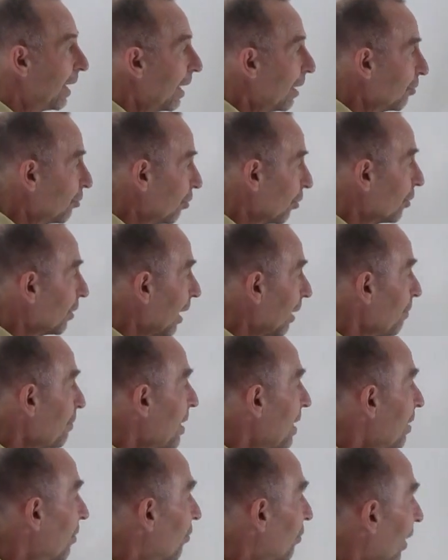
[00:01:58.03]
And so that
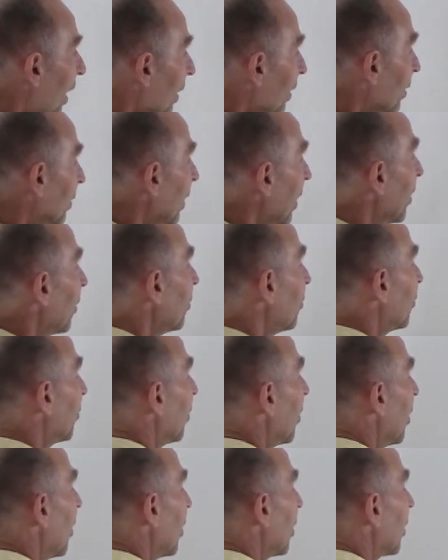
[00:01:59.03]
means that this